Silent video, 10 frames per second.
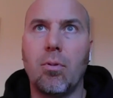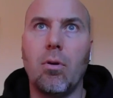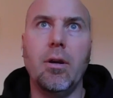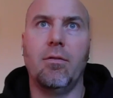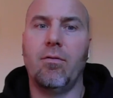
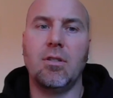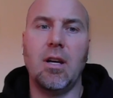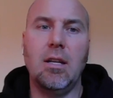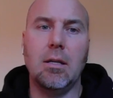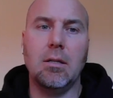throw out your first
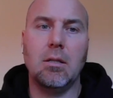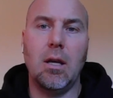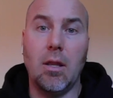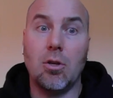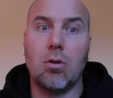ideas
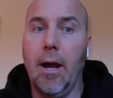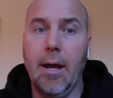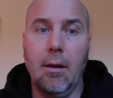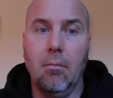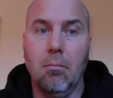and then try it,